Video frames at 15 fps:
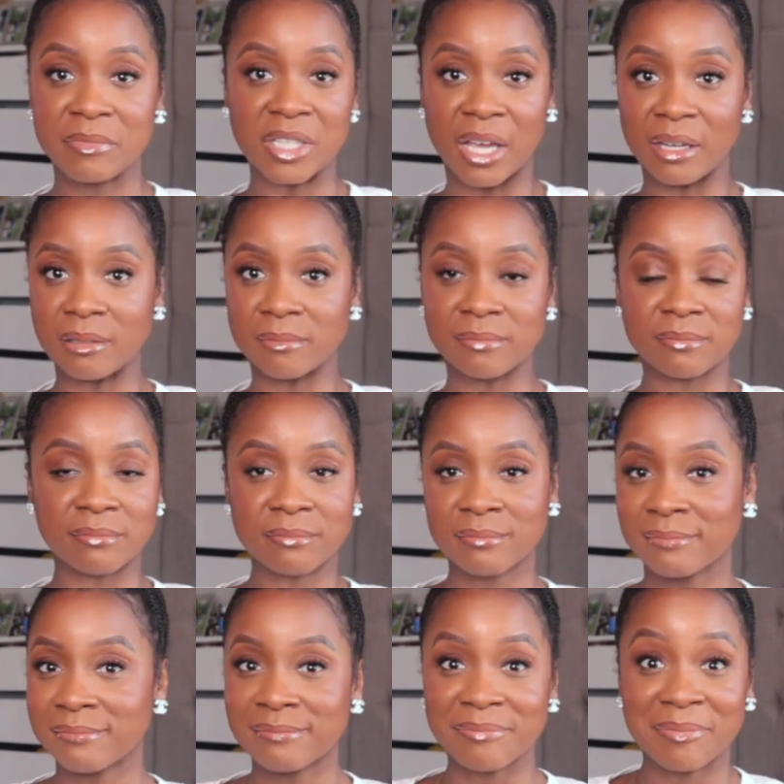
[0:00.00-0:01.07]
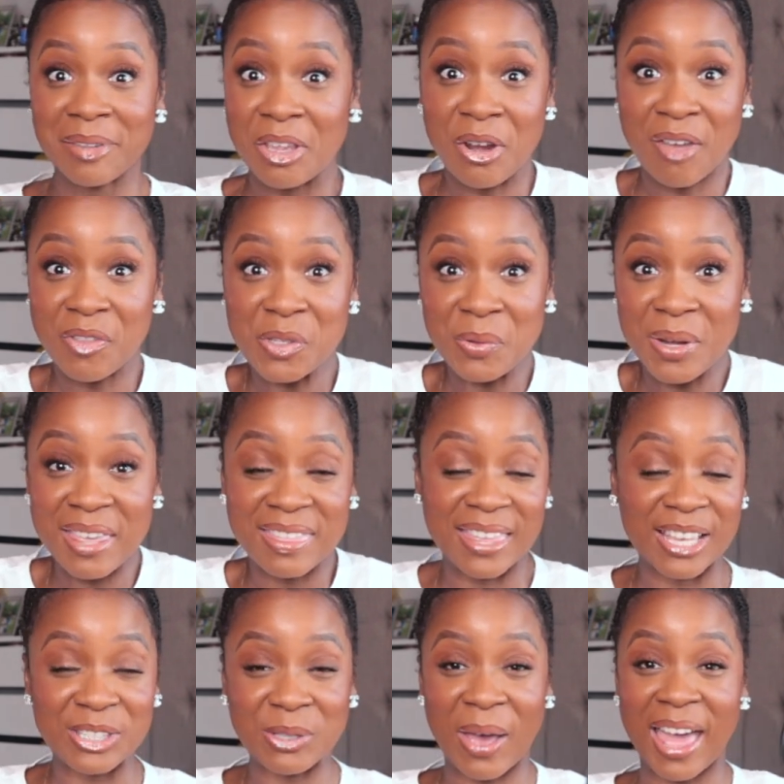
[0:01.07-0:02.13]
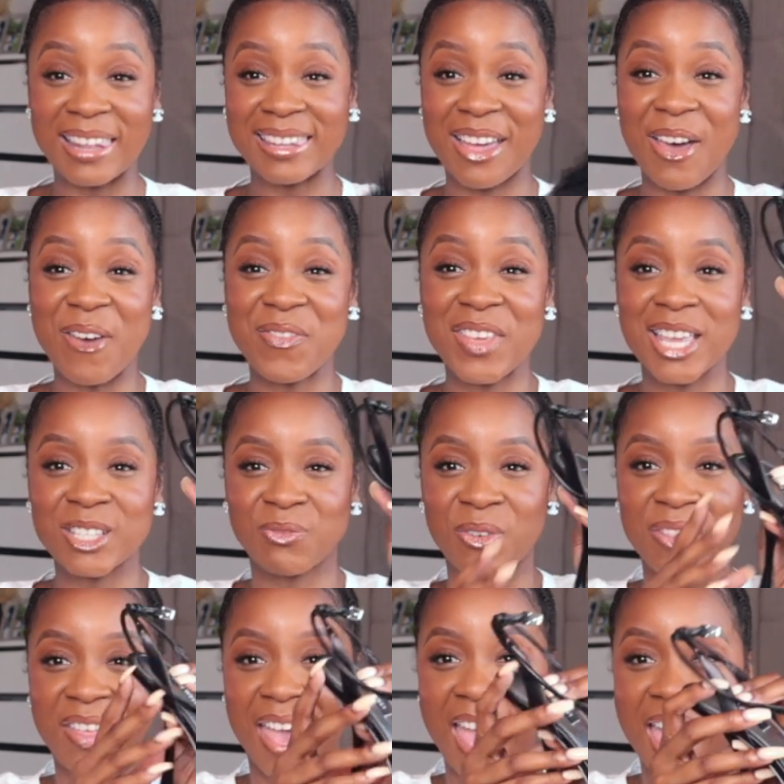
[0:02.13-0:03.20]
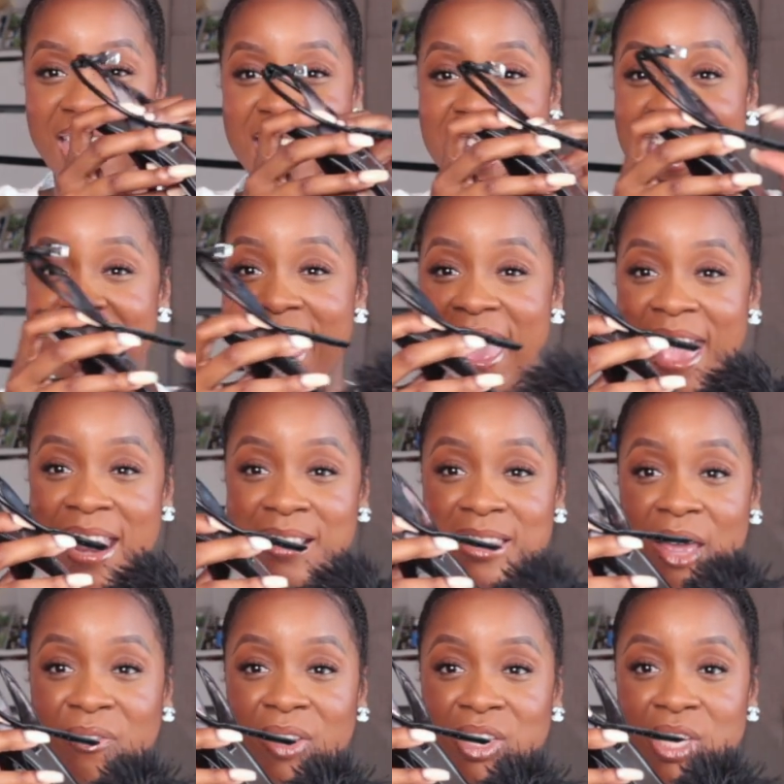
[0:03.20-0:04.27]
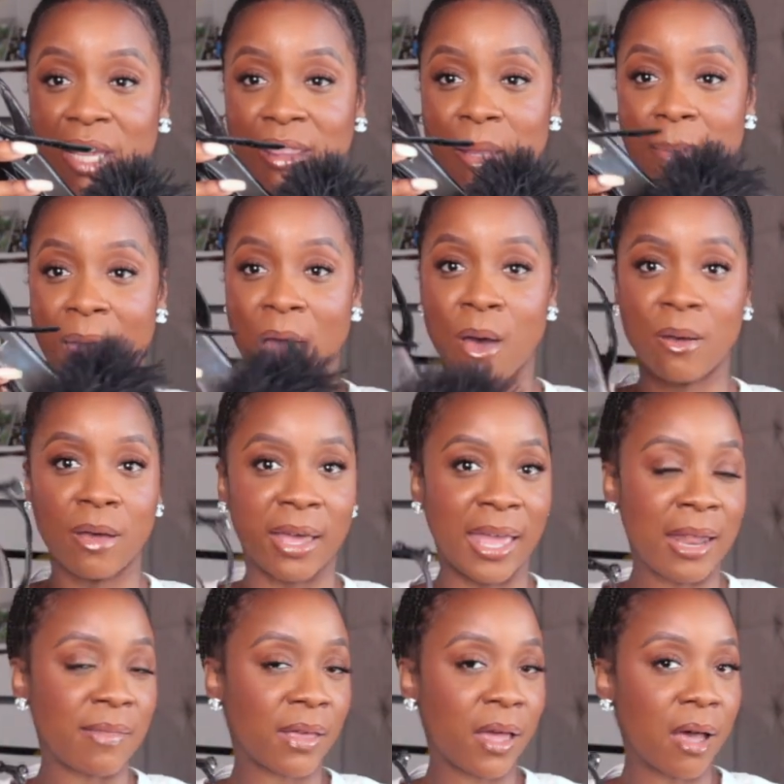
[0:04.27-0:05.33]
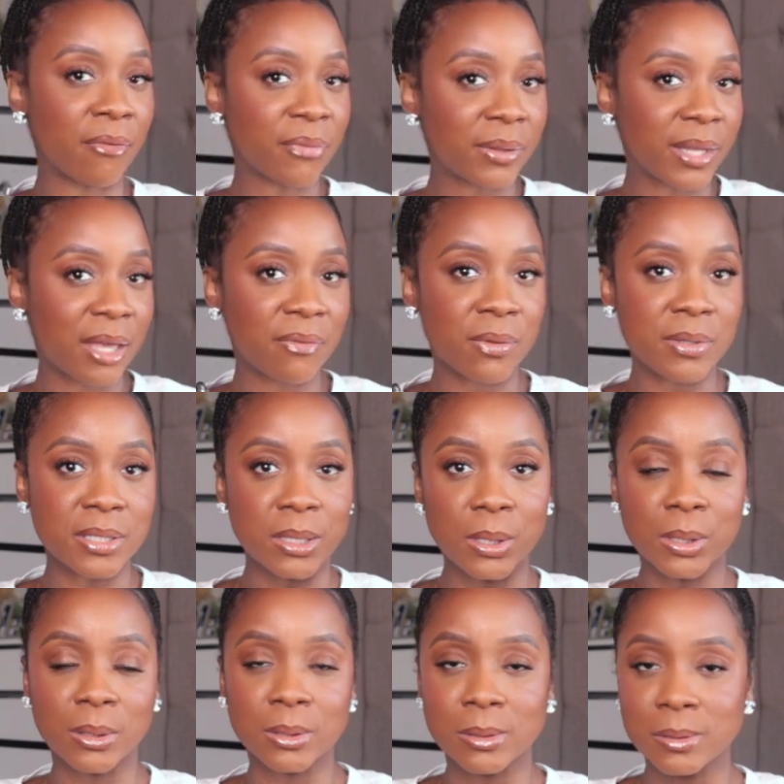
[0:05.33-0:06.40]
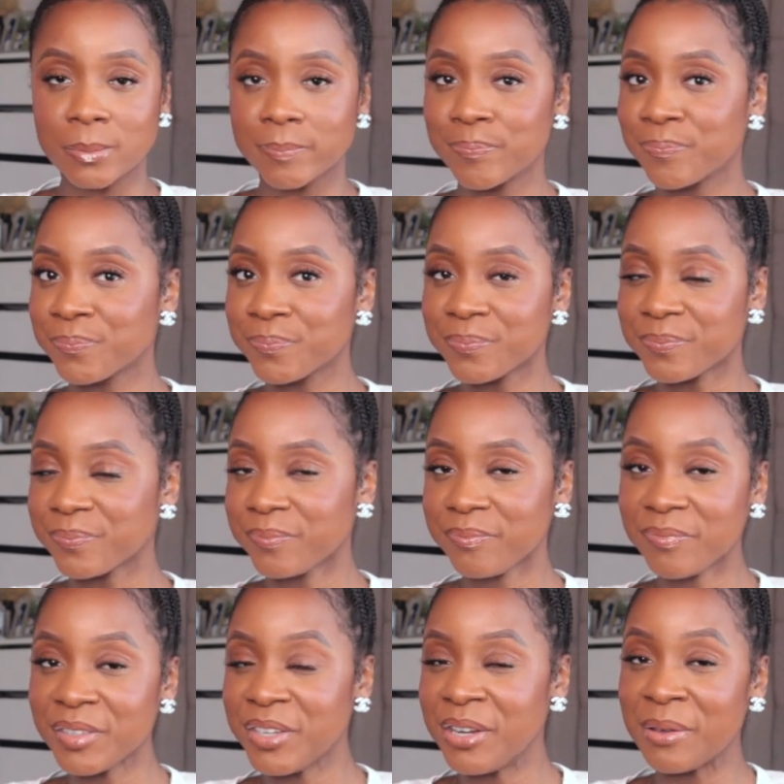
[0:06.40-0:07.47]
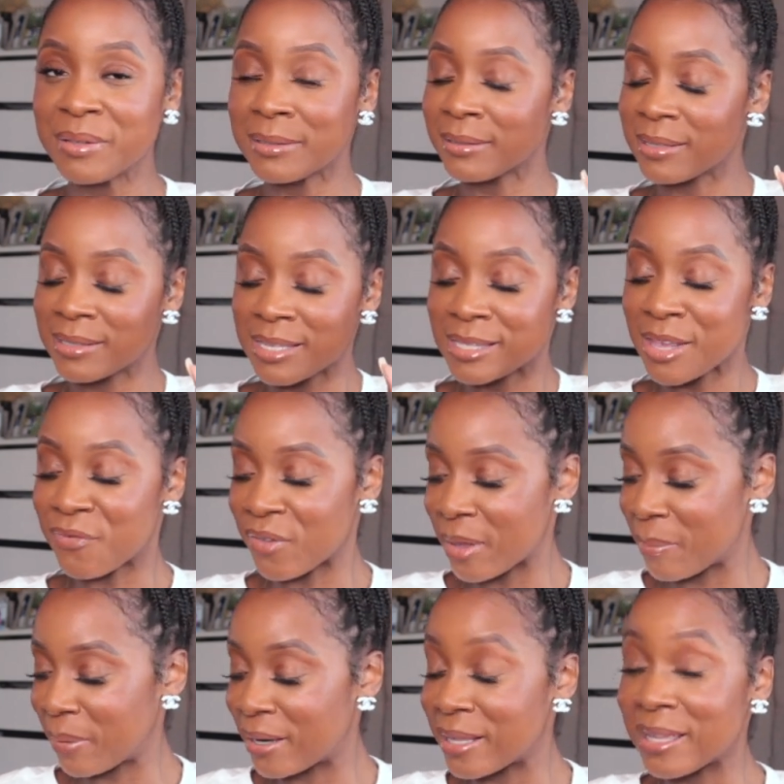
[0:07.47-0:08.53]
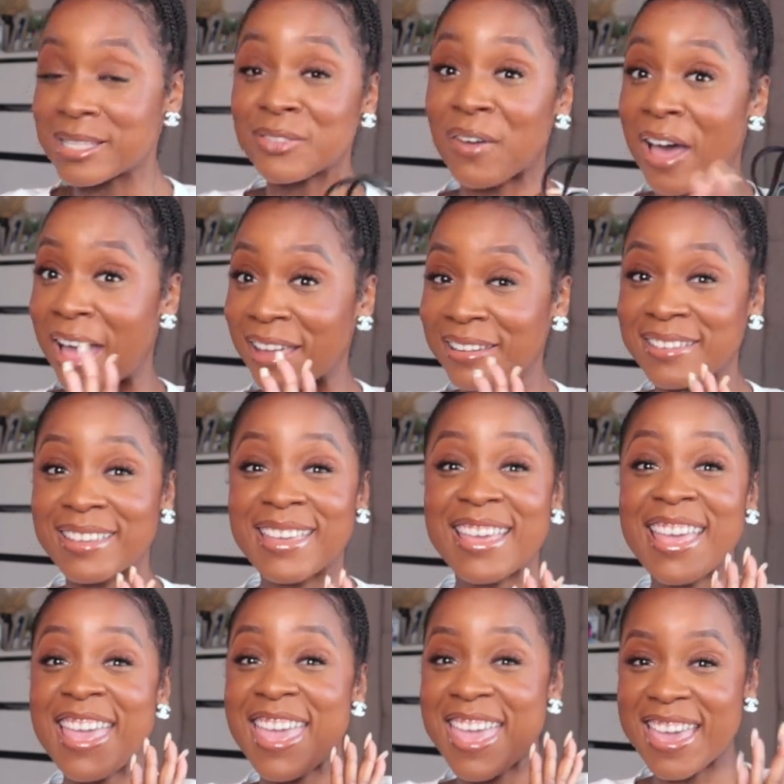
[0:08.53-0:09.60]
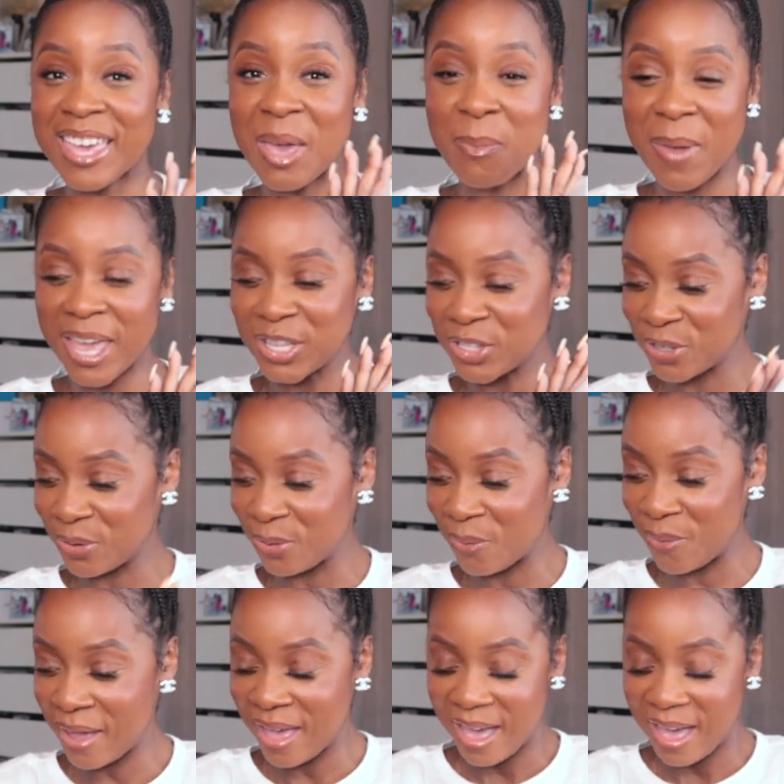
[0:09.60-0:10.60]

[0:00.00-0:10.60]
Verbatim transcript: Done. You don't have to do anything. So I love these for that and definitely check them out. Again, the comfort level is a little, you know, it's, it's, iffy, but it's fine. It can make do.